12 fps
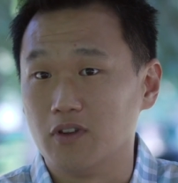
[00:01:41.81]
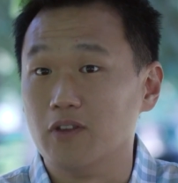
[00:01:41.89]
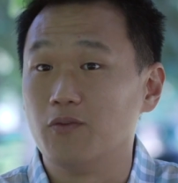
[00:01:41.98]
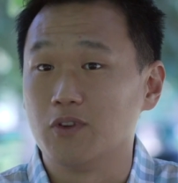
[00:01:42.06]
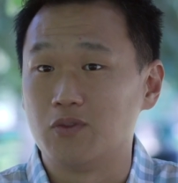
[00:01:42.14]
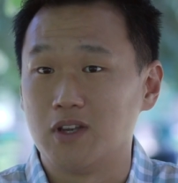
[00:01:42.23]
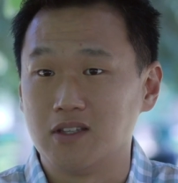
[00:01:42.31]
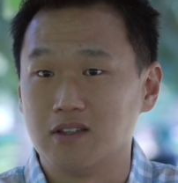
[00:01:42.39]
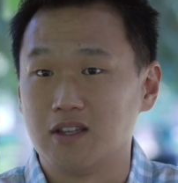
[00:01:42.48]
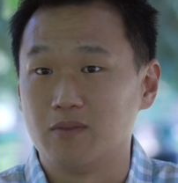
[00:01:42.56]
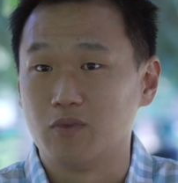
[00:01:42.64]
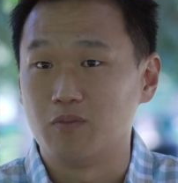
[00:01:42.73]
infiltration
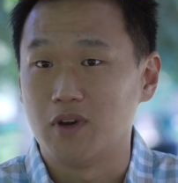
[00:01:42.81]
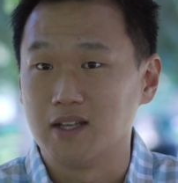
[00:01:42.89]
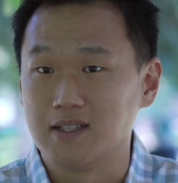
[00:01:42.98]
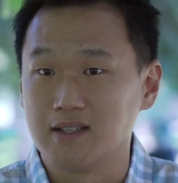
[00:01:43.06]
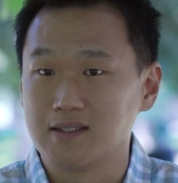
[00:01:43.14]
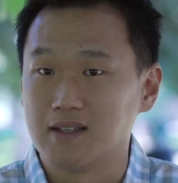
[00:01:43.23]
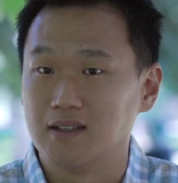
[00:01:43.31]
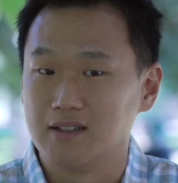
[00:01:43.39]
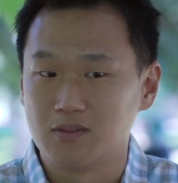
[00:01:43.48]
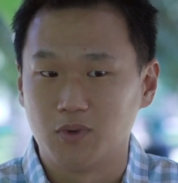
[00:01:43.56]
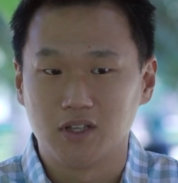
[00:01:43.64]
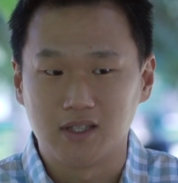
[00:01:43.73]
type of projects. And
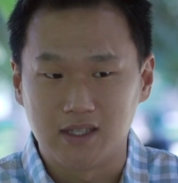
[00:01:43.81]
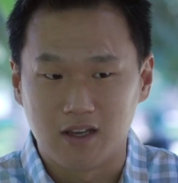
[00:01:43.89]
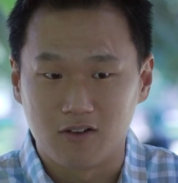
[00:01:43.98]
it's one of the